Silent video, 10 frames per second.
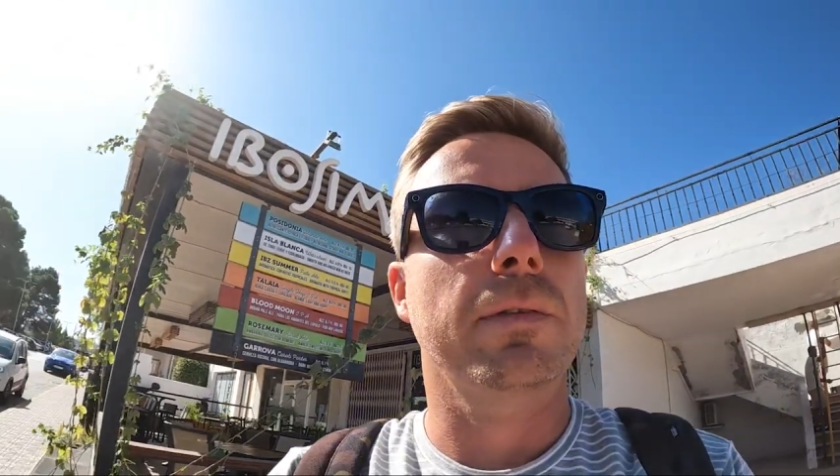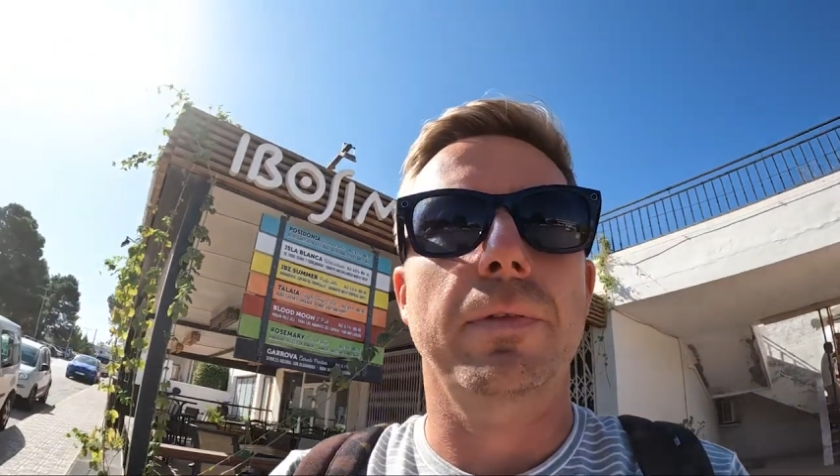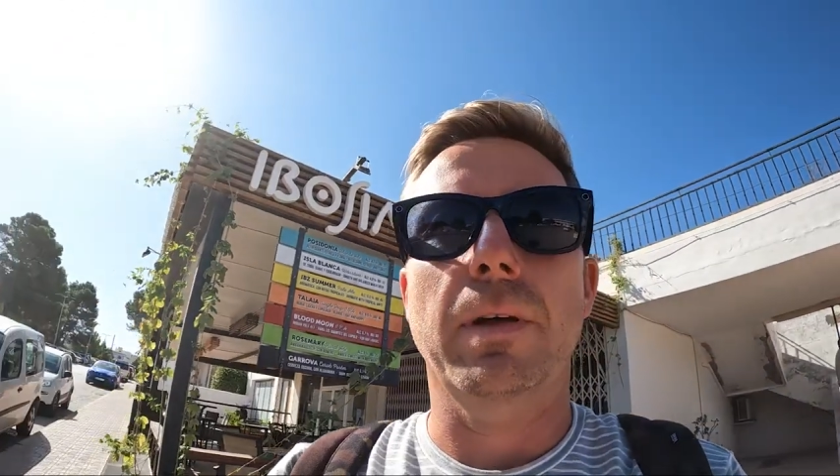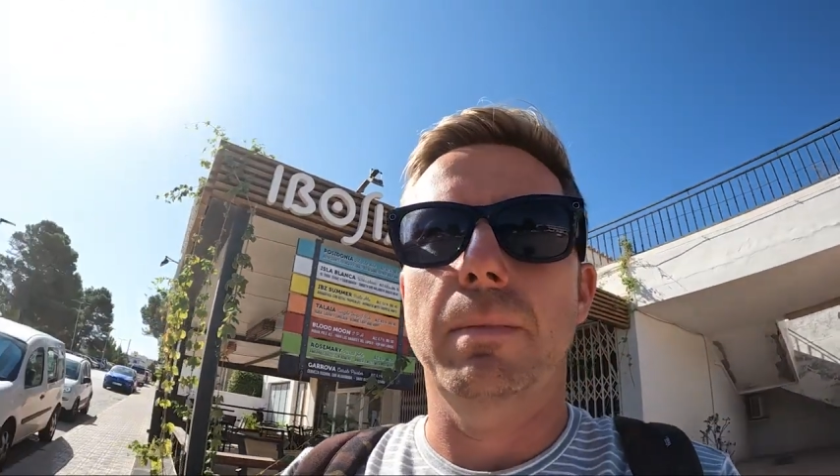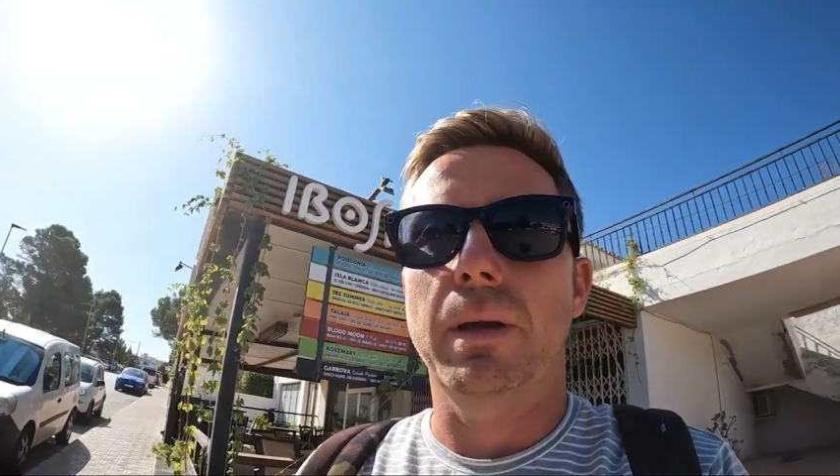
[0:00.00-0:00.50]
of
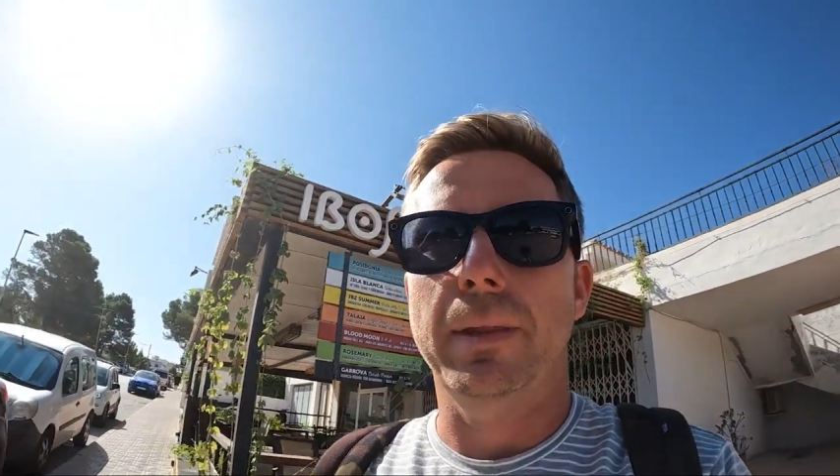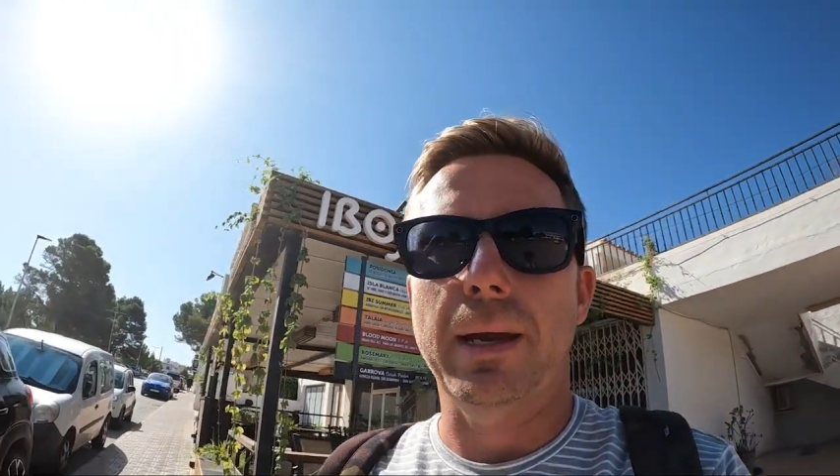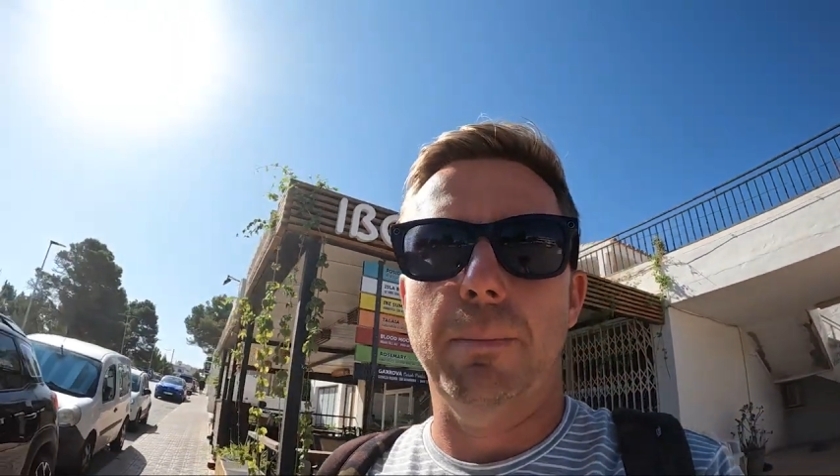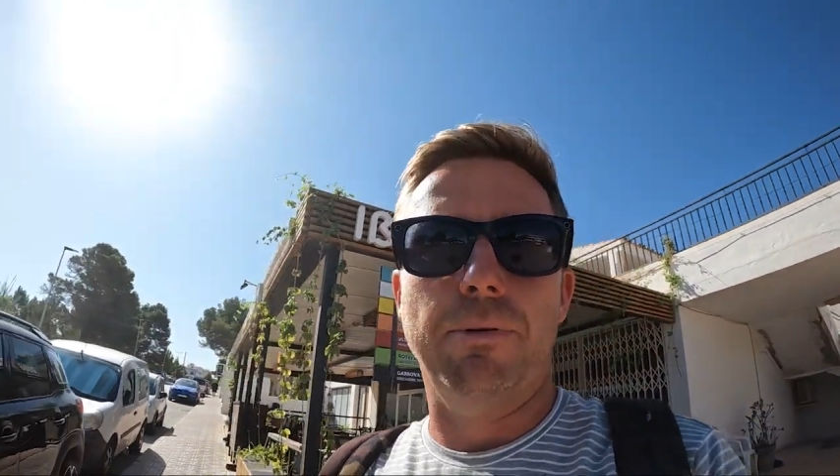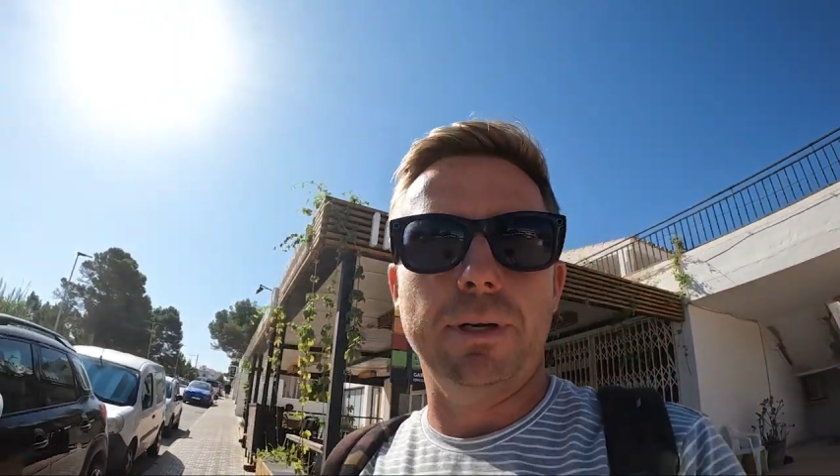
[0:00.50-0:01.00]
them and they
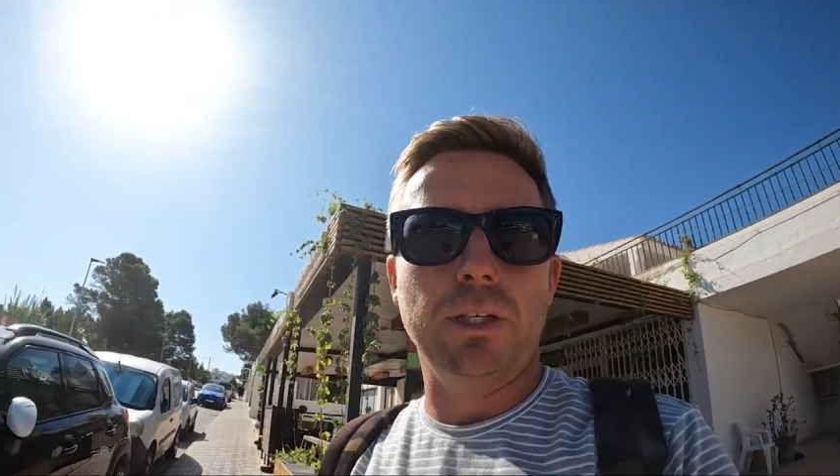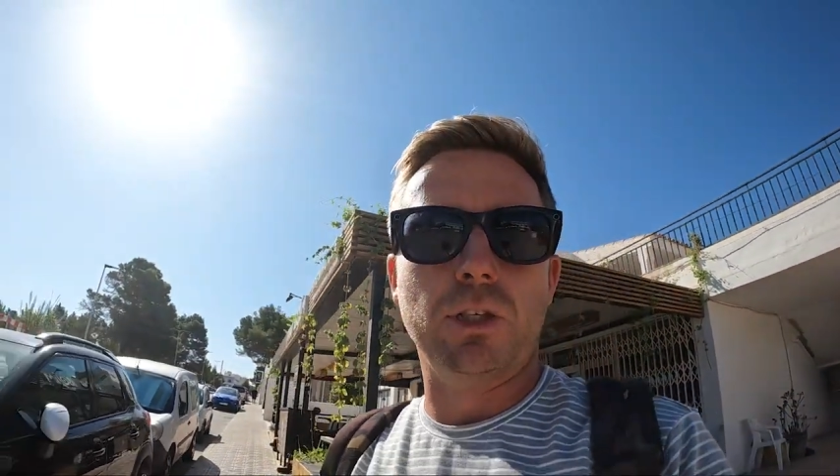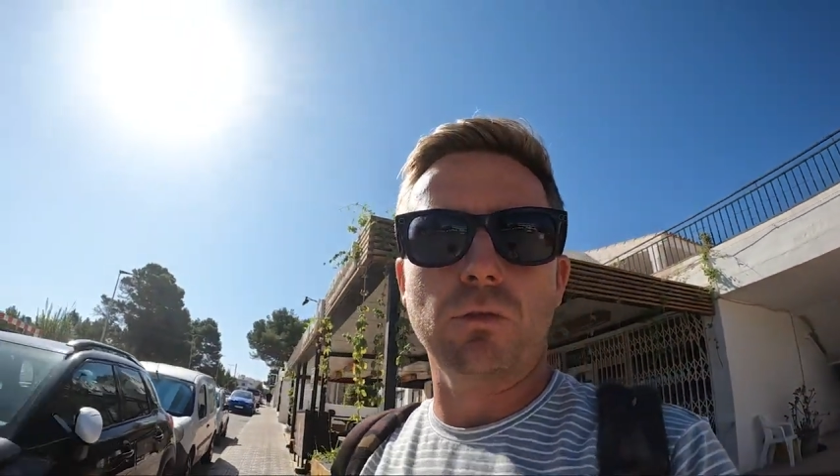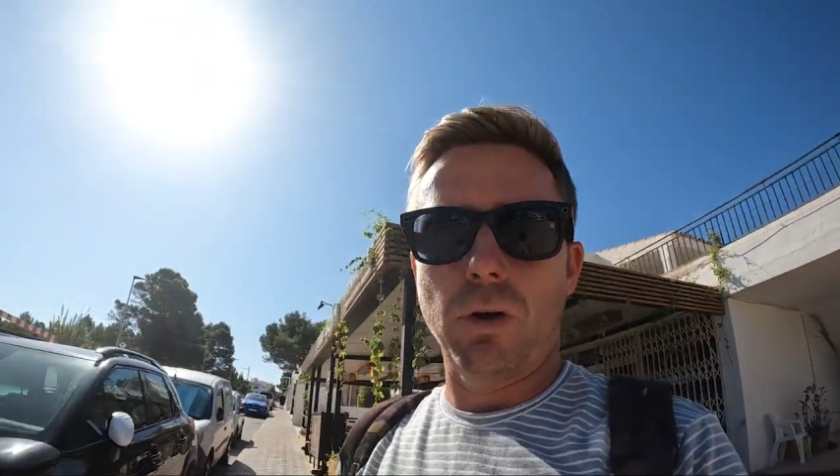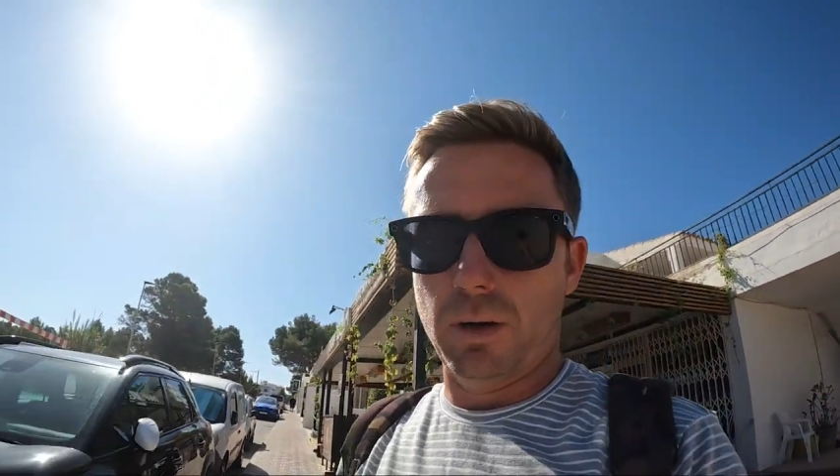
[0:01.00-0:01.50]
are pretty
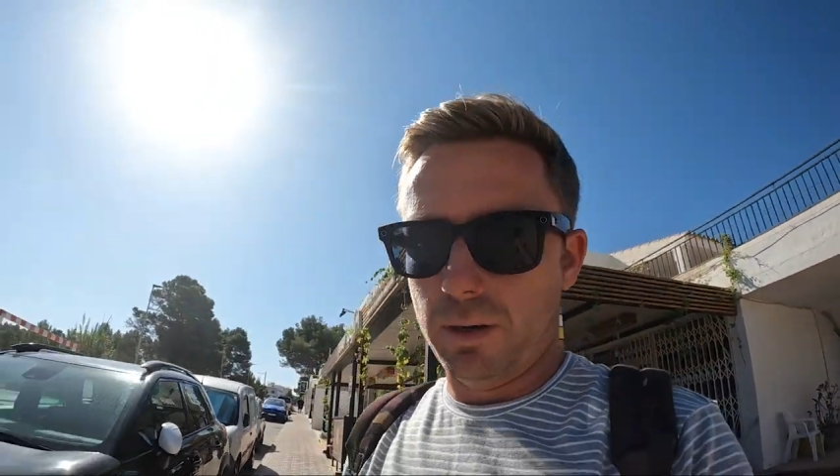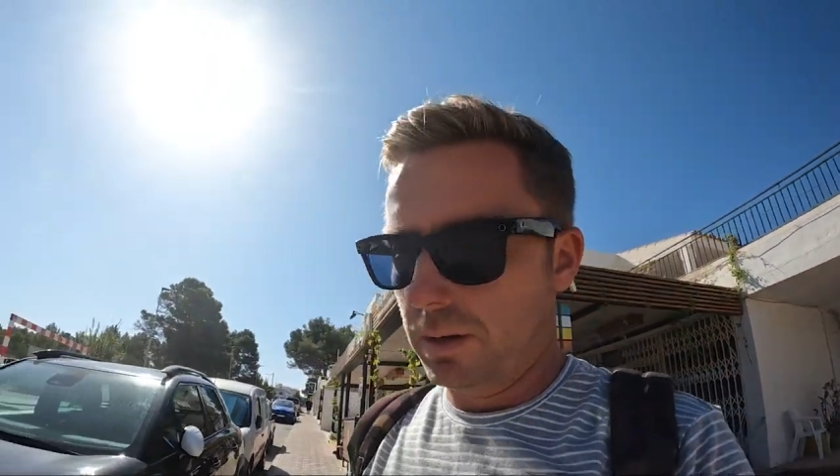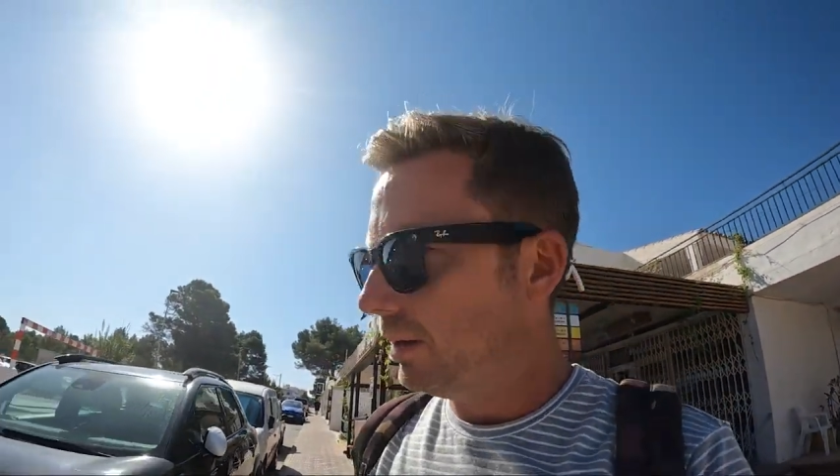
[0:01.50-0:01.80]
strong.